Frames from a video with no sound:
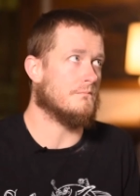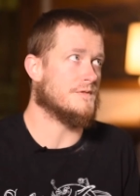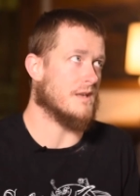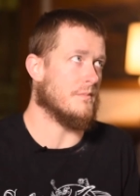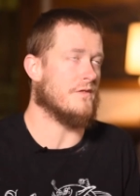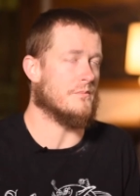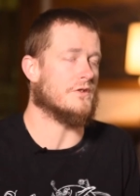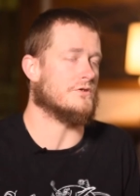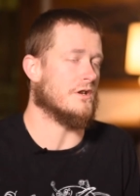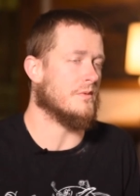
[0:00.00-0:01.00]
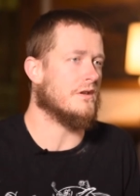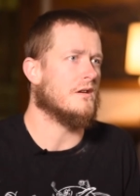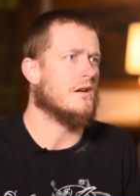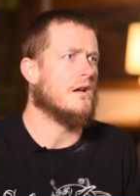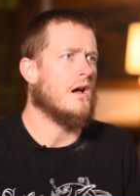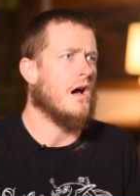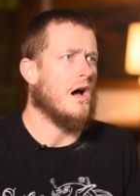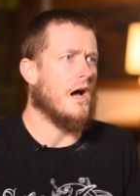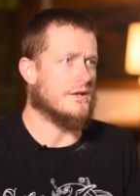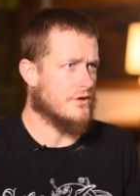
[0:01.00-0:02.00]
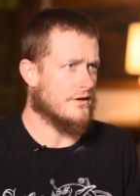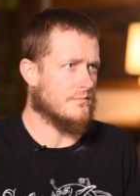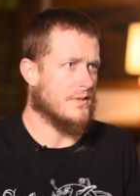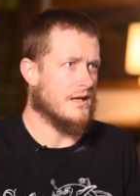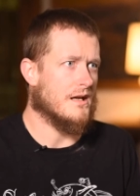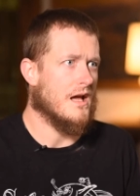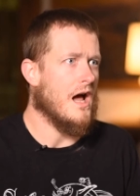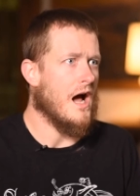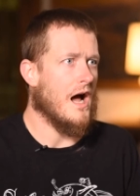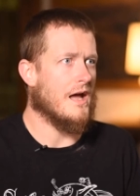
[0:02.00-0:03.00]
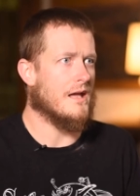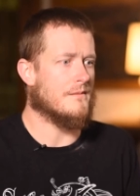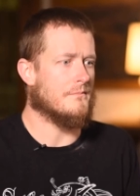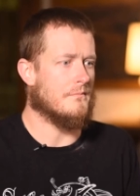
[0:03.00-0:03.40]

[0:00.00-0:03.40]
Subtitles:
some of them legitimate, I shouldn't be. I